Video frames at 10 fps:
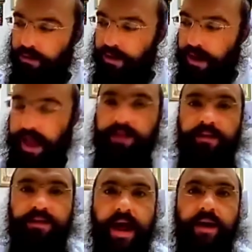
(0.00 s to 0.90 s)

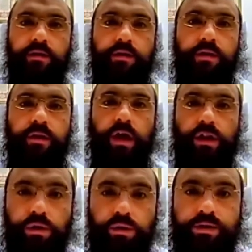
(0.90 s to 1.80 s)
and that
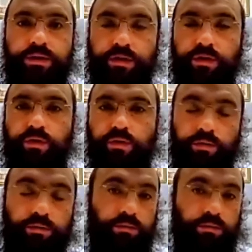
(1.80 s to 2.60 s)
alludes to